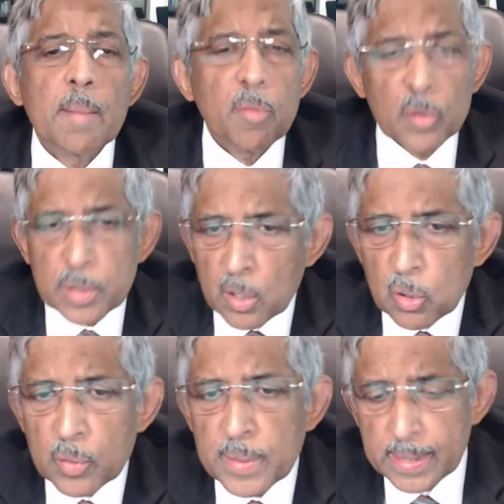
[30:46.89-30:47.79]
Before they
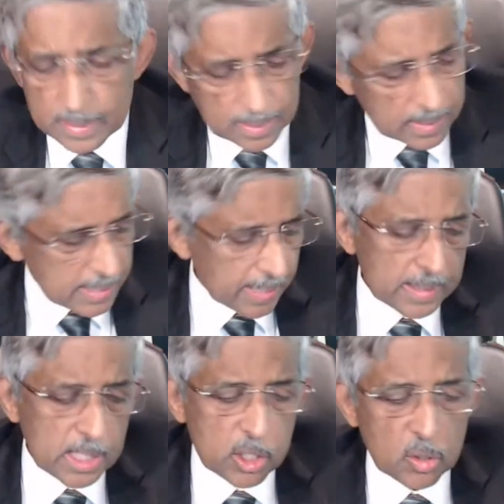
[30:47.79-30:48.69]
go to eat, they'll
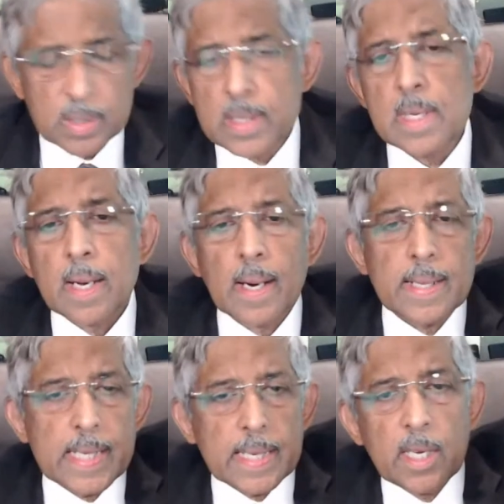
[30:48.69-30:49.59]
check their sugars,
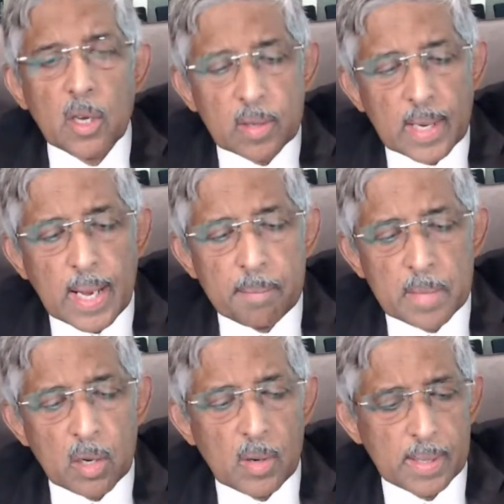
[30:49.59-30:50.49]
like checking your time
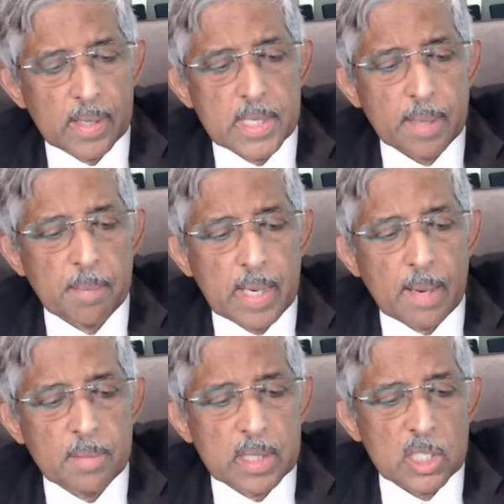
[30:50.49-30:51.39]
now. I can check my
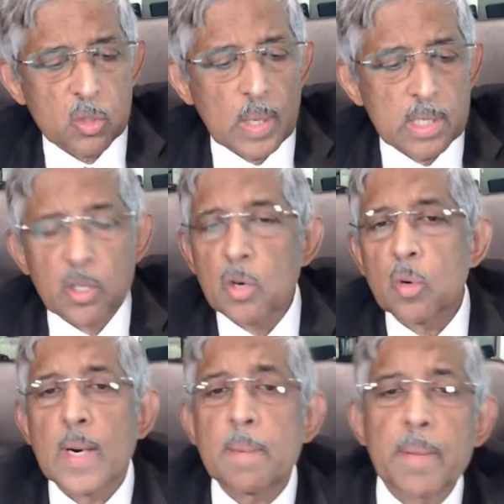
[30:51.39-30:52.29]
time and say it's
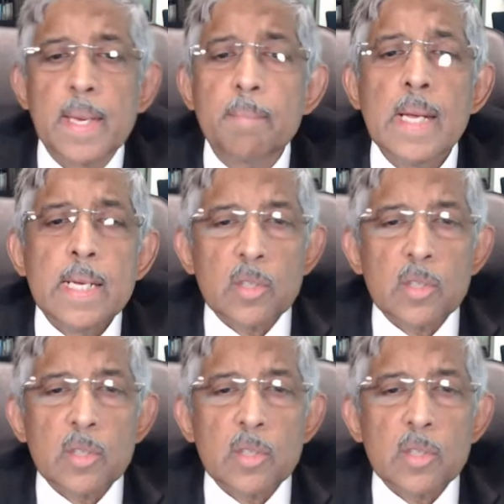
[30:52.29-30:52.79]
12:01 p.m.